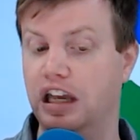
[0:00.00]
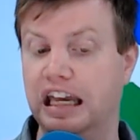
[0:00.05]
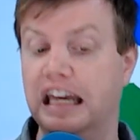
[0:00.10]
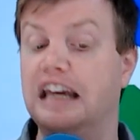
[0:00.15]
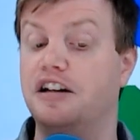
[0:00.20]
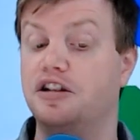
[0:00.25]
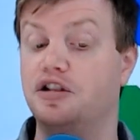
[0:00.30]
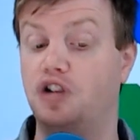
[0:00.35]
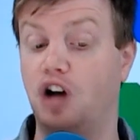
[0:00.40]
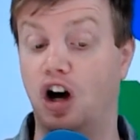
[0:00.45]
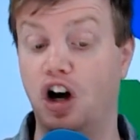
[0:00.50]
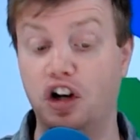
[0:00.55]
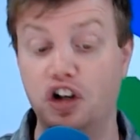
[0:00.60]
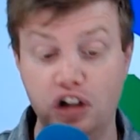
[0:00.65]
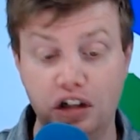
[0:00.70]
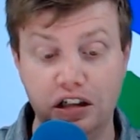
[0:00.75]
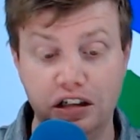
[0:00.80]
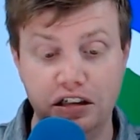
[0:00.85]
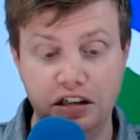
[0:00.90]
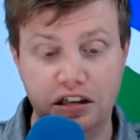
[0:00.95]

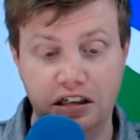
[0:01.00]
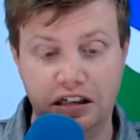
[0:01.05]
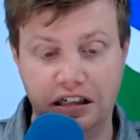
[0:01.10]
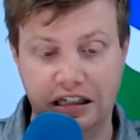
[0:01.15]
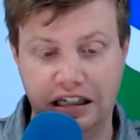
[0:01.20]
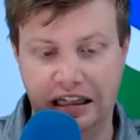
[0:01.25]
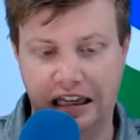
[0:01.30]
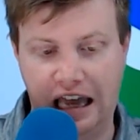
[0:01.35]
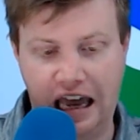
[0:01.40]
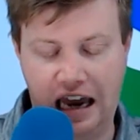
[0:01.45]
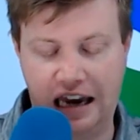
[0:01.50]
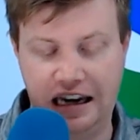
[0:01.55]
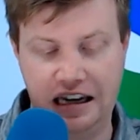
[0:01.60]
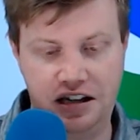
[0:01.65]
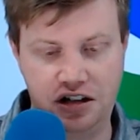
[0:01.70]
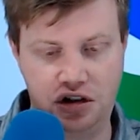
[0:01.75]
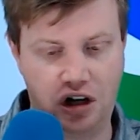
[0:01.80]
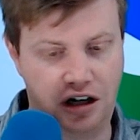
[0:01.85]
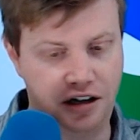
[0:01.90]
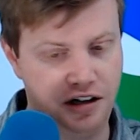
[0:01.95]
Ikejondan,
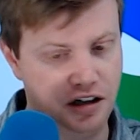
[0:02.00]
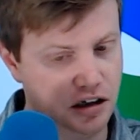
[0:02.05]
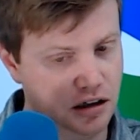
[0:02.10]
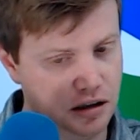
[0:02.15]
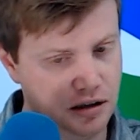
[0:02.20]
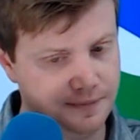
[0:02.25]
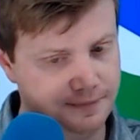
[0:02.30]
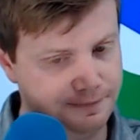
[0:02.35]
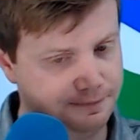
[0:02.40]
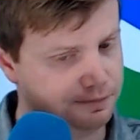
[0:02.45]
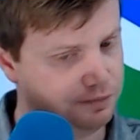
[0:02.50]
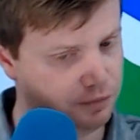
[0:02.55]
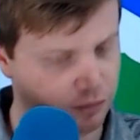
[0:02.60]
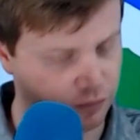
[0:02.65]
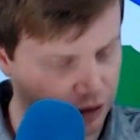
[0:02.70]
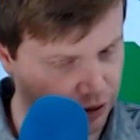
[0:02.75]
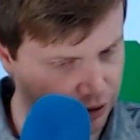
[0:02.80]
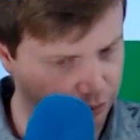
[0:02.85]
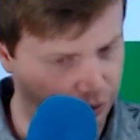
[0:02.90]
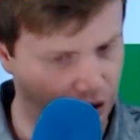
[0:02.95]
Ikejondan,
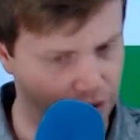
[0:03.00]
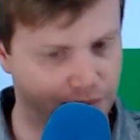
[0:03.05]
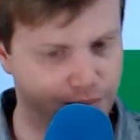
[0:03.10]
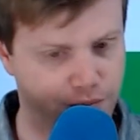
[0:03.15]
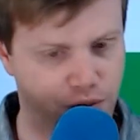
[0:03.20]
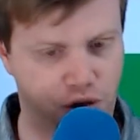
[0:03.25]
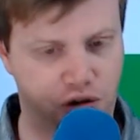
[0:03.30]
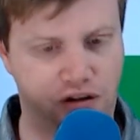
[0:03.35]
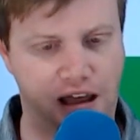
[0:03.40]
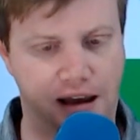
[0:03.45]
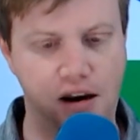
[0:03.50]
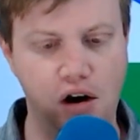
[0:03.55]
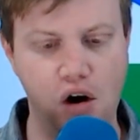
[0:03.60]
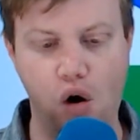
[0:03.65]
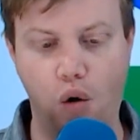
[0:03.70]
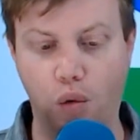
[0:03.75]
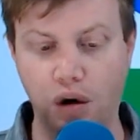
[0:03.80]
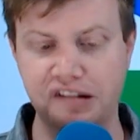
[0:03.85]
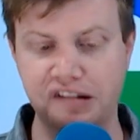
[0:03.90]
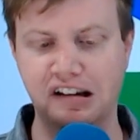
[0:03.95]
probably butcher that.
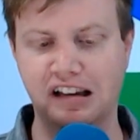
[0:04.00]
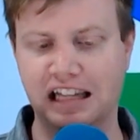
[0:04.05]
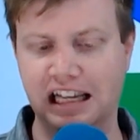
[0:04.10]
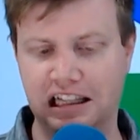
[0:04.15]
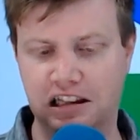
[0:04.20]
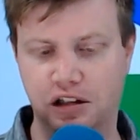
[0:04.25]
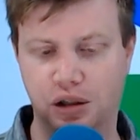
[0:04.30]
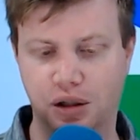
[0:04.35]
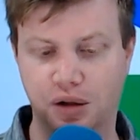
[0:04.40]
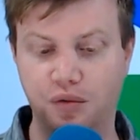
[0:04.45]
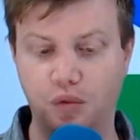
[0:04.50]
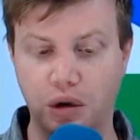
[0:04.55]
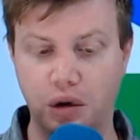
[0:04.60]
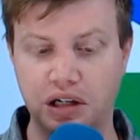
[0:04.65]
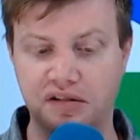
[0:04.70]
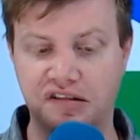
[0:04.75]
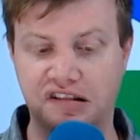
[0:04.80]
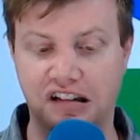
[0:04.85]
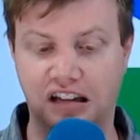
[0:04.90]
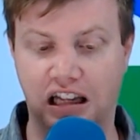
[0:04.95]
What is the likelihood of
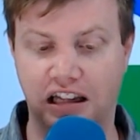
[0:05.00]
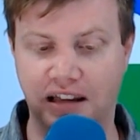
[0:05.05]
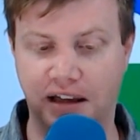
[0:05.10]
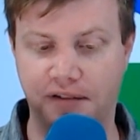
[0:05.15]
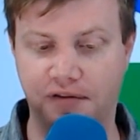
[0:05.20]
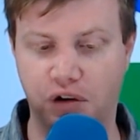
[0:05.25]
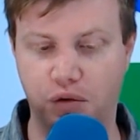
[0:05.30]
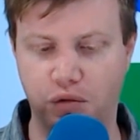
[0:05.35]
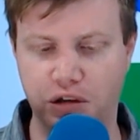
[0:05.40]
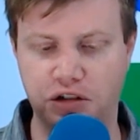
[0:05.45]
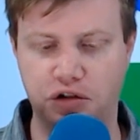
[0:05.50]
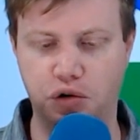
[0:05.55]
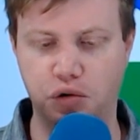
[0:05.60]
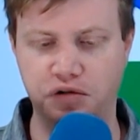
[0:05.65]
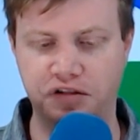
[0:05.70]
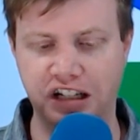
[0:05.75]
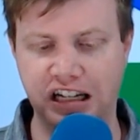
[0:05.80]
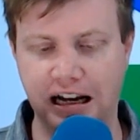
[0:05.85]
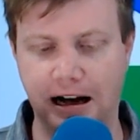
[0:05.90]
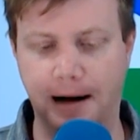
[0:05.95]
Windows 11
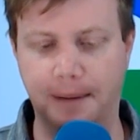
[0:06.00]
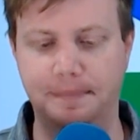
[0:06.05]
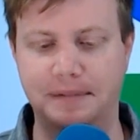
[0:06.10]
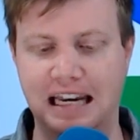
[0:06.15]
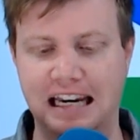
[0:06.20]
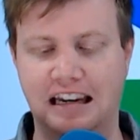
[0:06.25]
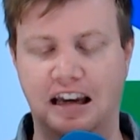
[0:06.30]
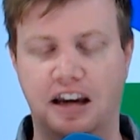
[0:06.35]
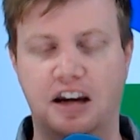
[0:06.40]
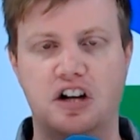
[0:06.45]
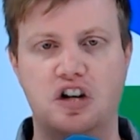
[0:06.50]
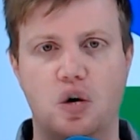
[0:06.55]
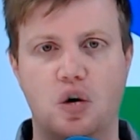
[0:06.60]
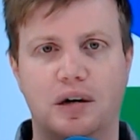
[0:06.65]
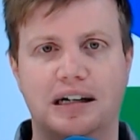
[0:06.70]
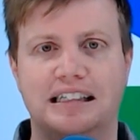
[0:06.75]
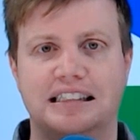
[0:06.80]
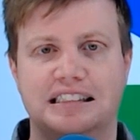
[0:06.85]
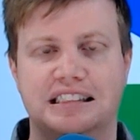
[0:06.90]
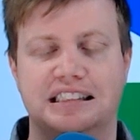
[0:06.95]
reducing update
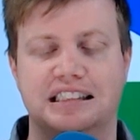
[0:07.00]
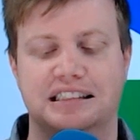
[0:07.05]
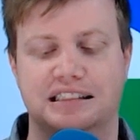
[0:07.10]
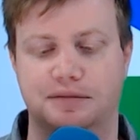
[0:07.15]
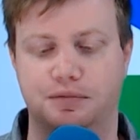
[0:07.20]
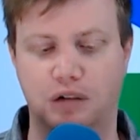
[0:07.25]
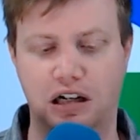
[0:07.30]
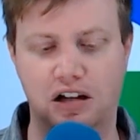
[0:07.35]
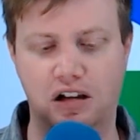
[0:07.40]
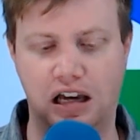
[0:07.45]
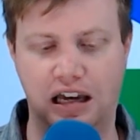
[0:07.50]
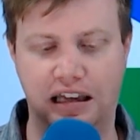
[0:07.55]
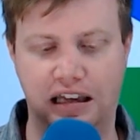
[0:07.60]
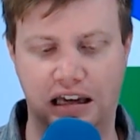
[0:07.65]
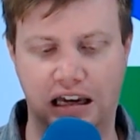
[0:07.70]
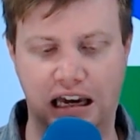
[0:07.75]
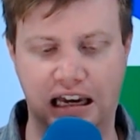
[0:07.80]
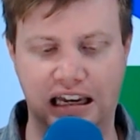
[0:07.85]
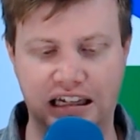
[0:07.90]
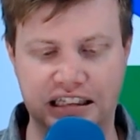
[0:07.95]
annoyances? Well, I,
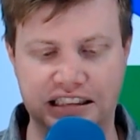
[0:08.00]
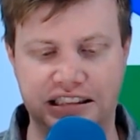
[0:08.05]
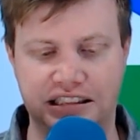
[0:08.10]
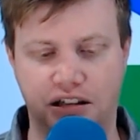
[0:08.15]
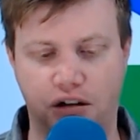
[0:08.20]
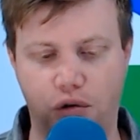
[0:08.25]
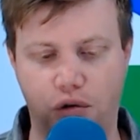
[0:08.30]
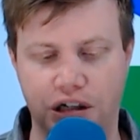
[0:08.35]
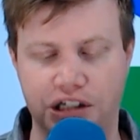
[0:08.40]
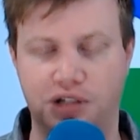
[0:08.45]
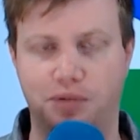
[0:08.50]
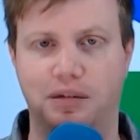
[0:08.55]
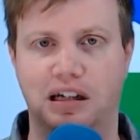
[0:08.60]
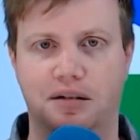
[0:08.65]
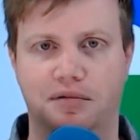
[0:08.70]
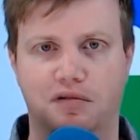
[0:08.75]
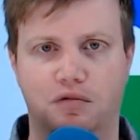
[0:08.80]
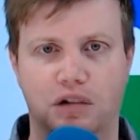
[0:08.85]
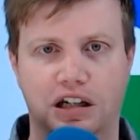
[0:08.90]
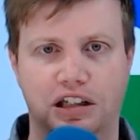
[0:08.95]
I guess the question
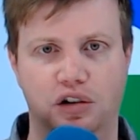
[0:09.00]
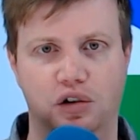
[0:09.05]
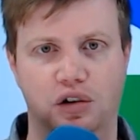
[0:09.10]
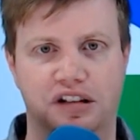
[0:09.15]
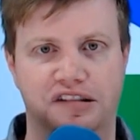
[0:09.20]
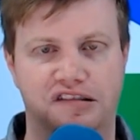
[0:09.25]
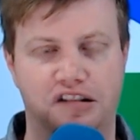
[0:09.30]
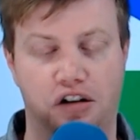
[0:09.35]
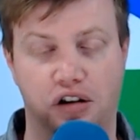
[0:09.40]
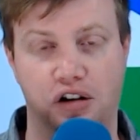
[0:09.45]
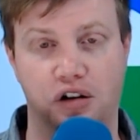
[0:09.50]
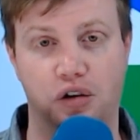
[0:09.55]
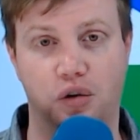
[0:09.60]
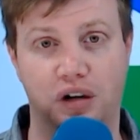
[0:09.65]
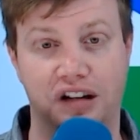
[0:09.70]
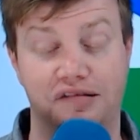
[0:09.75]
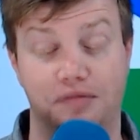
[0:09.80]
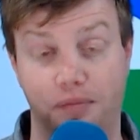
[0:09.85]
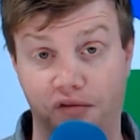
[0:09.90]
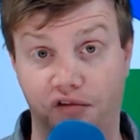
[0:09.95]
becomes what do you consider the
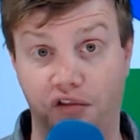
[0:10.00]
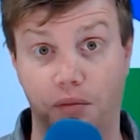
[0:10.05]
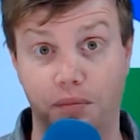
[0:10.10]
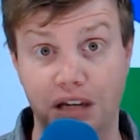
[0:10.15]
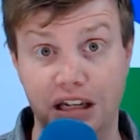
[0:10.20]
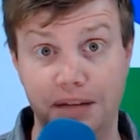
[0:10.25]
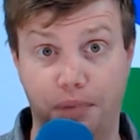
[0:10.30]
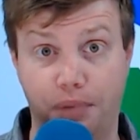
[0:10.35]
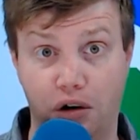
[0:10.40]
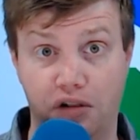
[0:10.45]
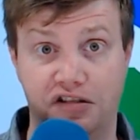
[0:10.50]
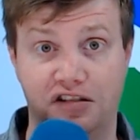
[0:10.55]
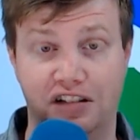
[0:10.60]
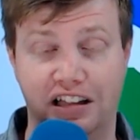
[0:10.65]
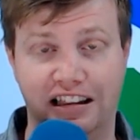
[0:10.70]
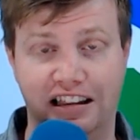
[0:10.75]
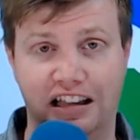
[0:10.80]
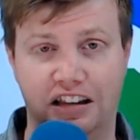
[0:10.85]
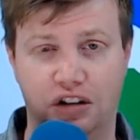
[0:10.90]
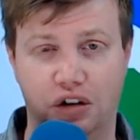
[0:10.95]
annoyance? For me personally, I
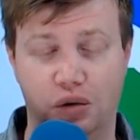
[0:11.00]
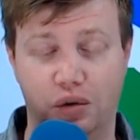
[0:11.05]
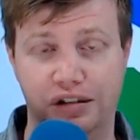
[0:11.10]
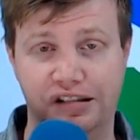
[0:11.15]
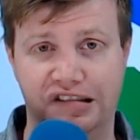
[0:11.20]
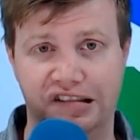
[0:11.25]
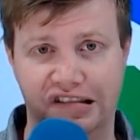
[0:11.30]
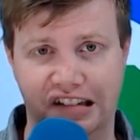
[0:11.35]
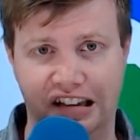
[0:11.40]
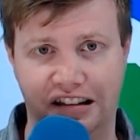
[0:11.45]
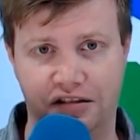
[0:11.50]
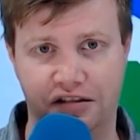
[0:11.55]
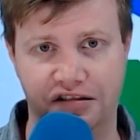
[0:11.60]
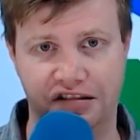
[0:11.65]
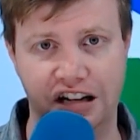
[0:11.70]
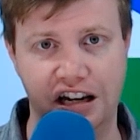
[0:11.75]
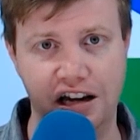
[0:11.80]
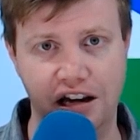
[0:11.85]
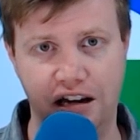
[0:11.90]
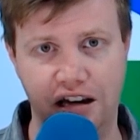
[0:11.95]
think the annoyance is that there's
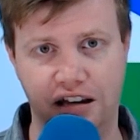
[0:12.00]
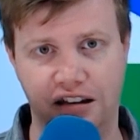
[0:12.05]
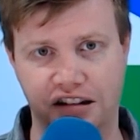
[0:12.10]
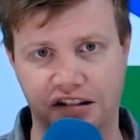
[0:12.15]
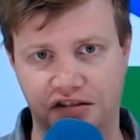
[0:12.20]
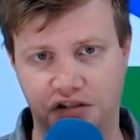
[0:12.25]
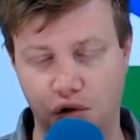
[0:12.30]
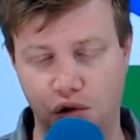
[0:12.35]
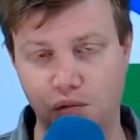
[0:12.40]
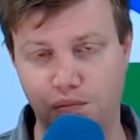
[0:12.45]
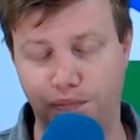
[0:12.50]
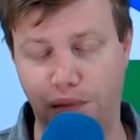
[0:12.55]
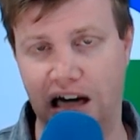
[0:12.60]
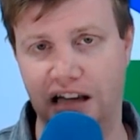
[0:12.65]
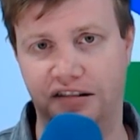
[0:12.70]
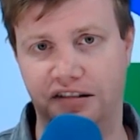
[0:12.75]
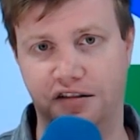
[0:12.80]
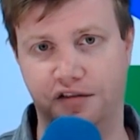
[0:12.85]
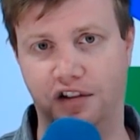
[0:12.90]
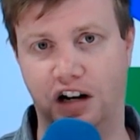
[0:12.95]
these two
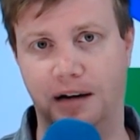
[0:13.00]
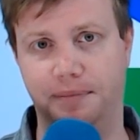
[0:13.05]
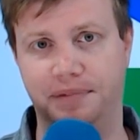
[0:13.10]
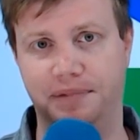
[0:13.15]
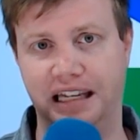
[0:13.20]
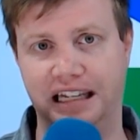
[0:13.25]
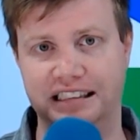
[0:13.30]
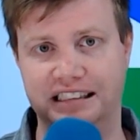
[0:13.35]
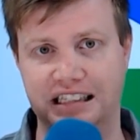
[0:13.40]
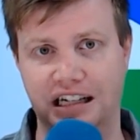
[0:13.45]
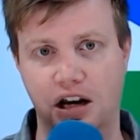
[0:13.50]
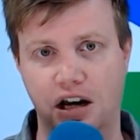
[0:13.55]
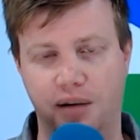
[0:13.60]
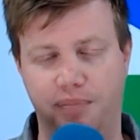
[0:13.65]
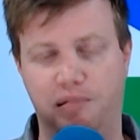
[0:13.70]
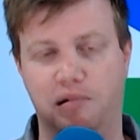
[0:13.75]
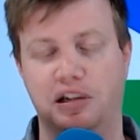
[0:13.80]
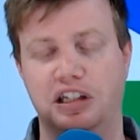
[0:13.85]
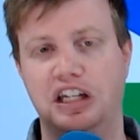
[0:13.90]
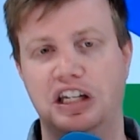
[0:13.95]
pots of updates
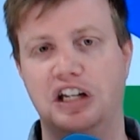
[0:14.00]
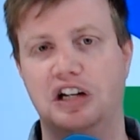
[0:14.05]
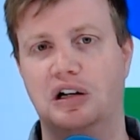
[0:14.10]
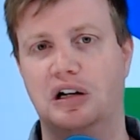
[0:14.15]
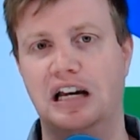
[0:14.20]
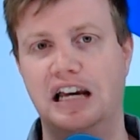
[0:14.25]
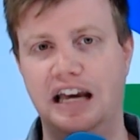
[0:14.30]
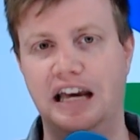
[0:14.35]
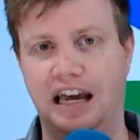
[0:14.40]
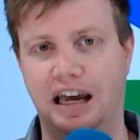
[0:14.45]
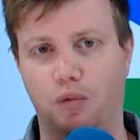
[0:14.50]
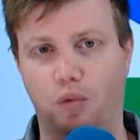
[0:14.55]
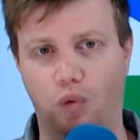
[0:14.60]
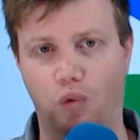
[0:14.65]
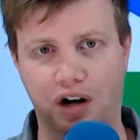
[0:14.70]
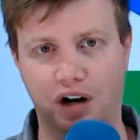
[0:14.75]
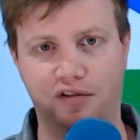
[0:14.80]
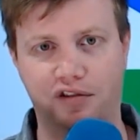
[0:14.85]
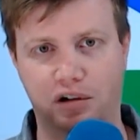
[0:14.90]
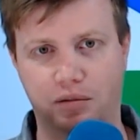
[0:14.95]
per year, and
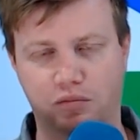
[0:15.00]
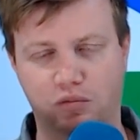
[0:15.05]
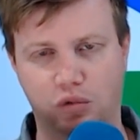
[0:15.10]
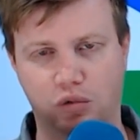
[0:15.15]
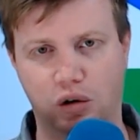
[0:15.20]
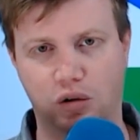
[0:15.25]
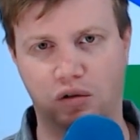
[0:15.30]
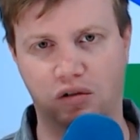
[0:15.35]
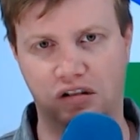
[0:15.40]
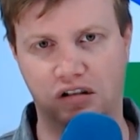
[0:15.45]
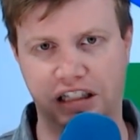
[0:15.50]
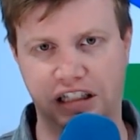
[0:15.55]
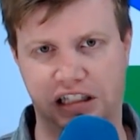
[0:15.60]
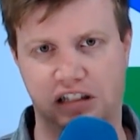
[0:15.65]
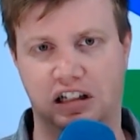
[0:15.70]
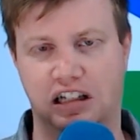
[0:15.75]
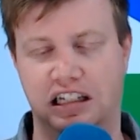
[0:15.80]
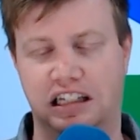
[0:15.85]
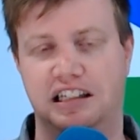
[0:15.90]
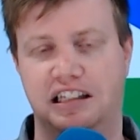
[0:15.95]
one of them will you know
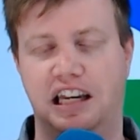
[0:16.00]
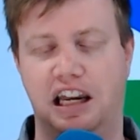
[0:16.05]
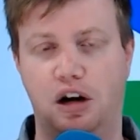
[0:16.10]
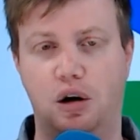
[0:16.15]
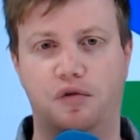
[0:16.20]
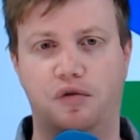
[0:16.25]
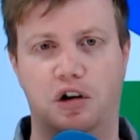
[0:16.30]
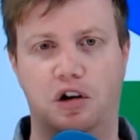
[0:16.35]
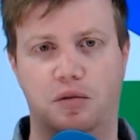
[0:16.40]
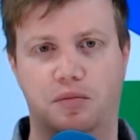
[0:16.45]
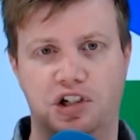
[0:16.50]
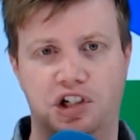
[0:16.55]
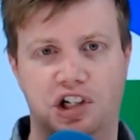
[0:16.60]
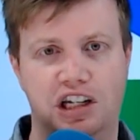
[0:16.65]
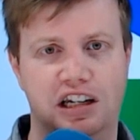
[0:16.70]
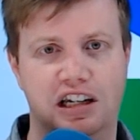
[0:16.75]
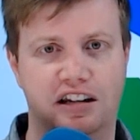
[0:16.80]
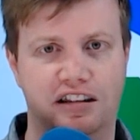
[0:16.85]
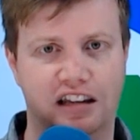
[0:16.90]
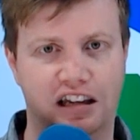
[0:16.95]
kind of take over your
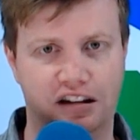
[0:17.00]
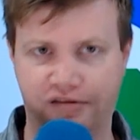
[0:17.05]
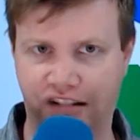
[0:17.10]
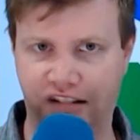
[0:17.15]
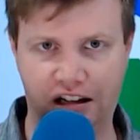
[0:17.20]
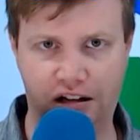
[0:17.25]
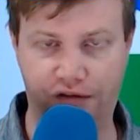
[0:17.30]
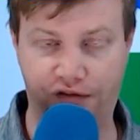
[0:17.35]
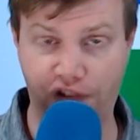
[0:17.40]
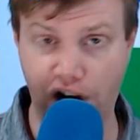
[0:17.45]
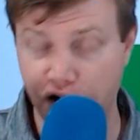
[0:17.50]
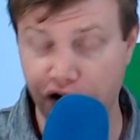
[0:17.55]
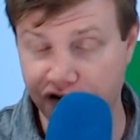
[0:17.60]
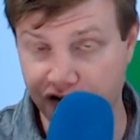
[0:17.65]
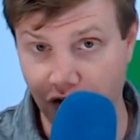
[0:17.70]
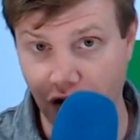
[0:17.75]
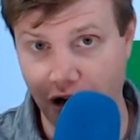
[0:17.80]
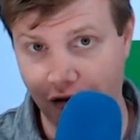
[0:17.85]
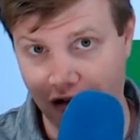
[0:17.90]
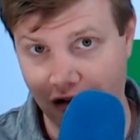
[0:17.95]
machine, and then it's like your files are
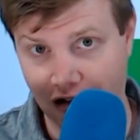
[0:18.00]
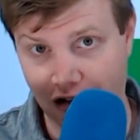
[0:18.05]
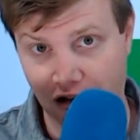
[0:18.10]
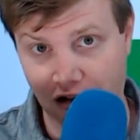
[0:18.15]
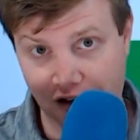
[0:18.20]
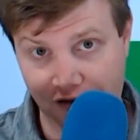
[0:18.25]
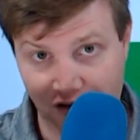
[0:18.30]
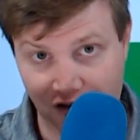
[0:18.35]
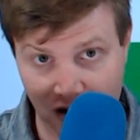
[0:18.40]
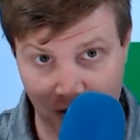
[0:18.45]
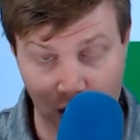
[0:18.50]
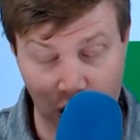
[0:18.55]
right where you left them.